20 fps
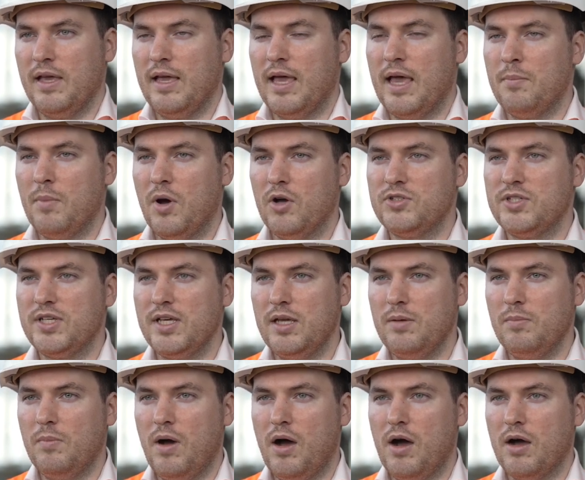In most CE
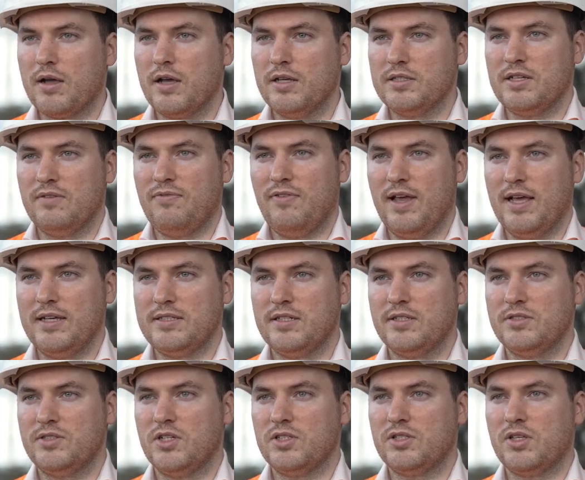markets,
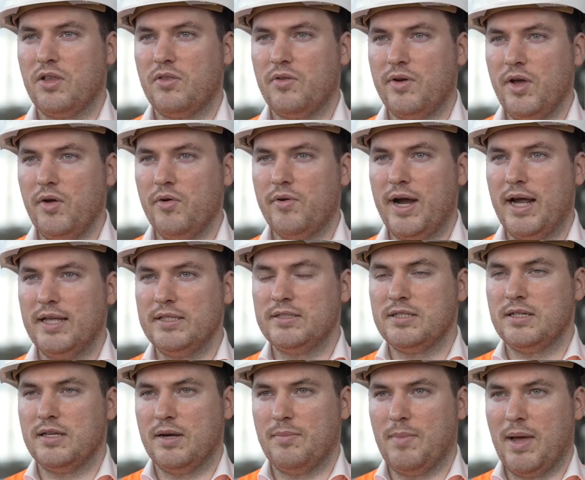inflation-adjusted real rents
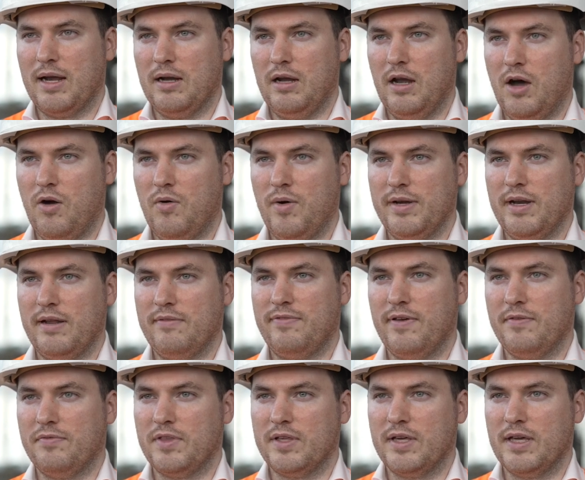remain lower than
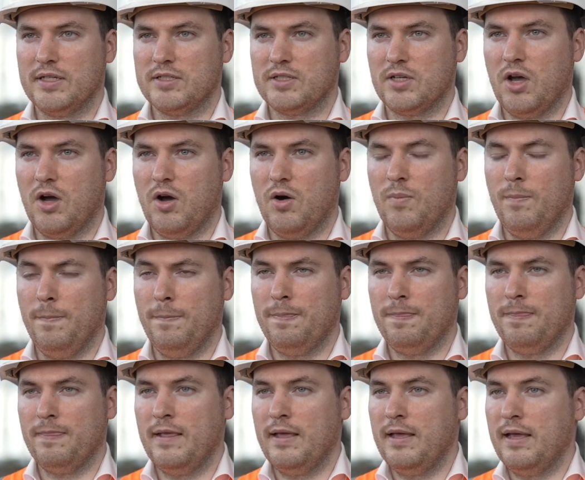15 years ago,
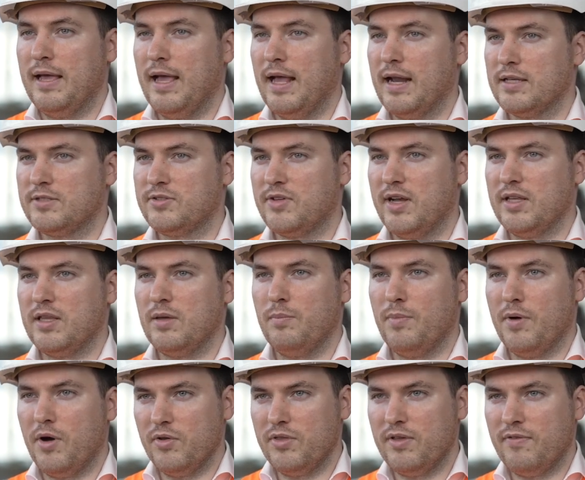illustrating
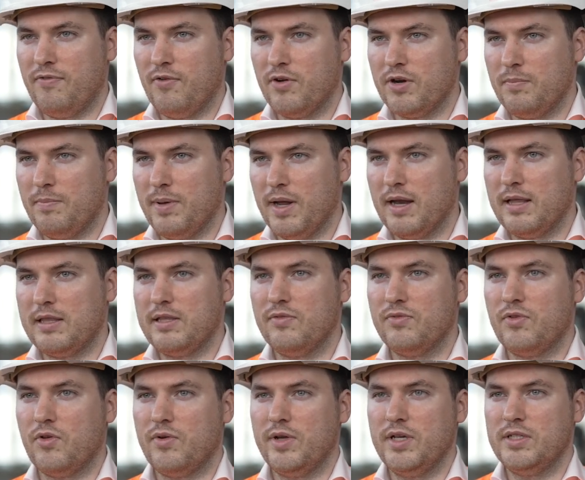both the affordability of
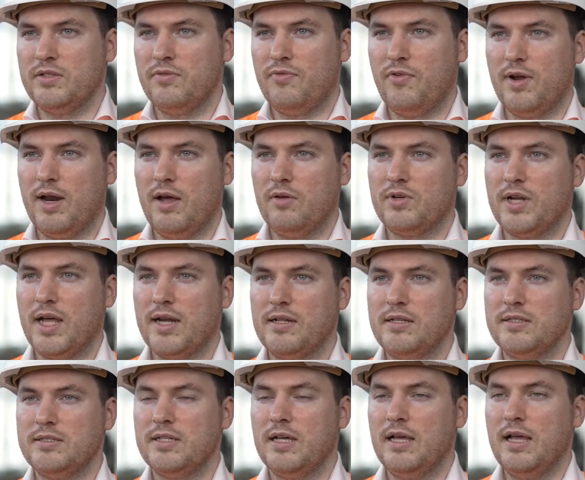the region for our
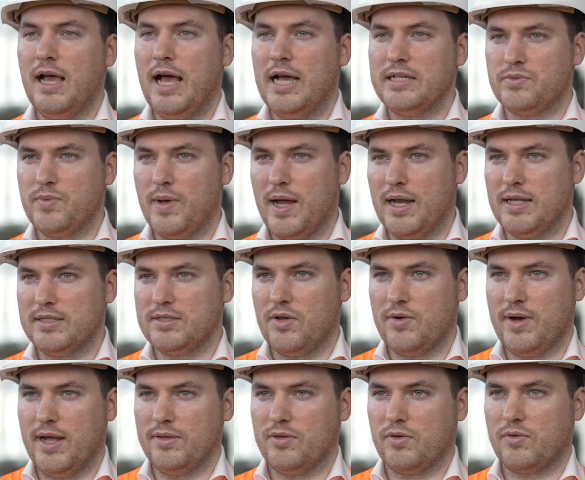tenants as well as the
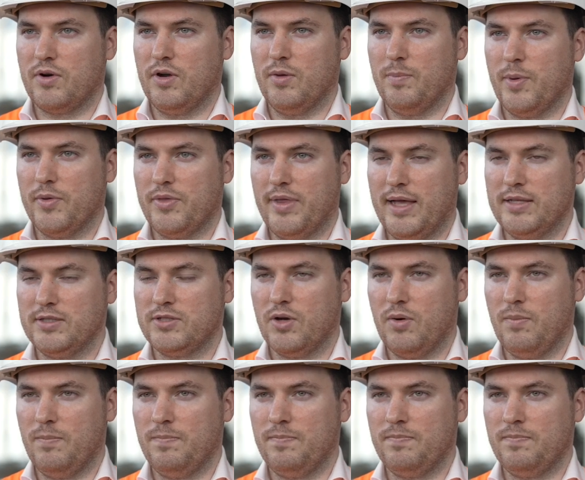rental growth potential.